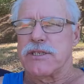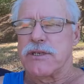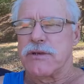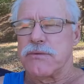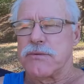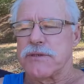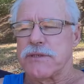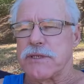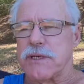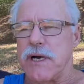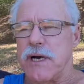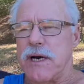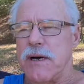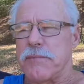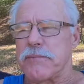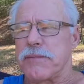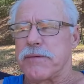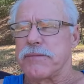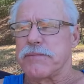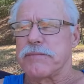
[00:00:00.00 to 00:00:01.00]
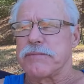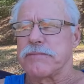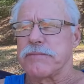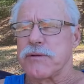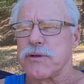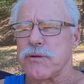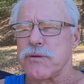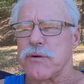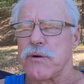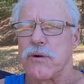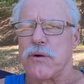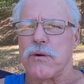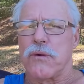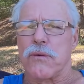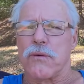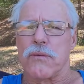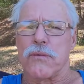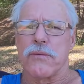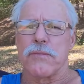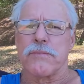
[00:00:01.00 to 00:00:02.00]
she was up, you
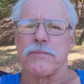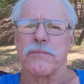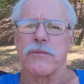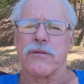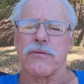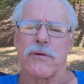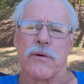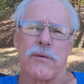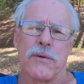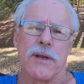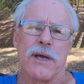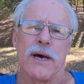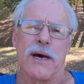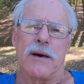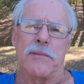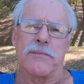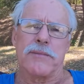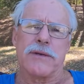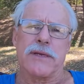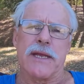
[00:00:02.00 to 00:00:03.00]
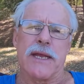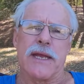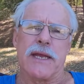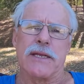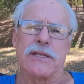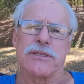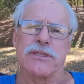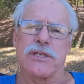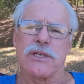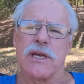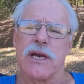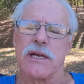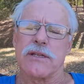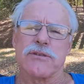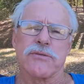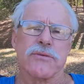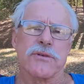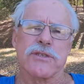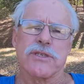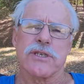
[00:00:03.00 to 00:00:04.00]
know, throwing up, and she got
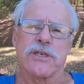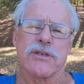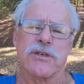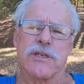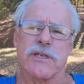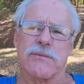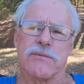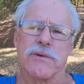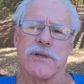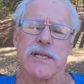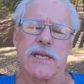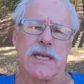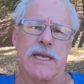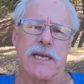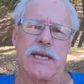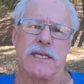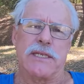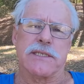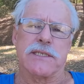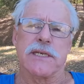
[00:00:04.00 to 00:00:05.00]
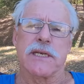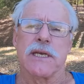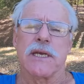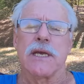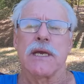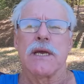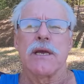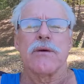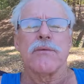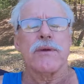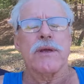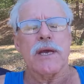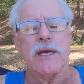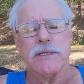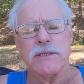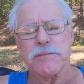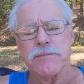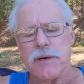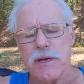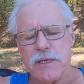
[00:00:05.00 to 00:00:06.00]
to where she couldn't really eat. We
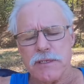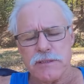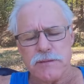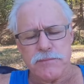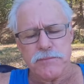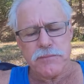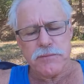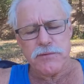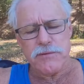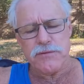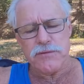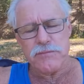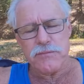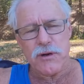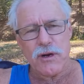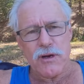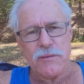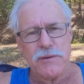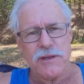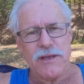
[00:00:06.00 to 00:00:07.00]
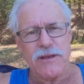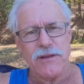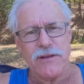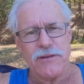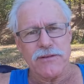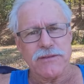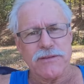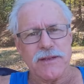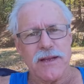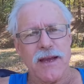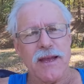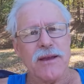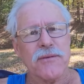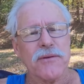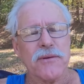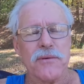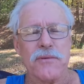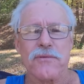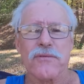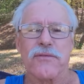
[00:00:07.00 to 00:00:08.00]
got to Bikes, Blues, and Barbecues, and I have
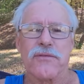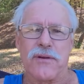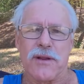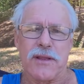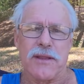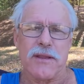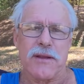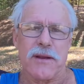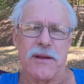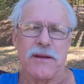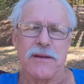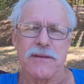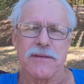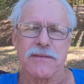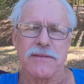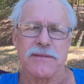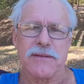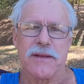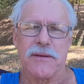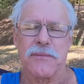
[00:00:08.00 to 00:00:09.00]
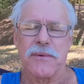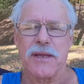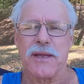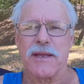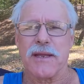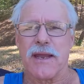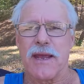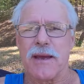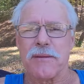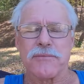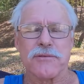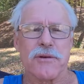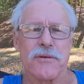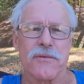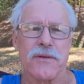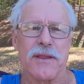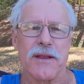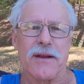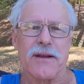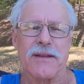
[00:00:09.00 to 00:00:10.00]
an old friend there, and we camped
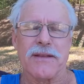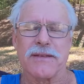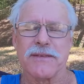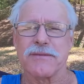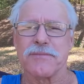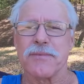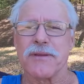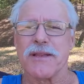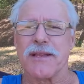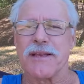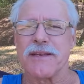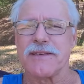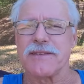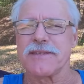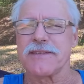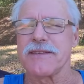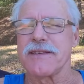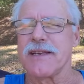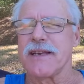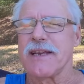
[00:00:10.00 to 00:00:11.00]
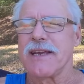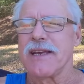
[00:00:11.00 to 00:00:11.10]
over there at his place.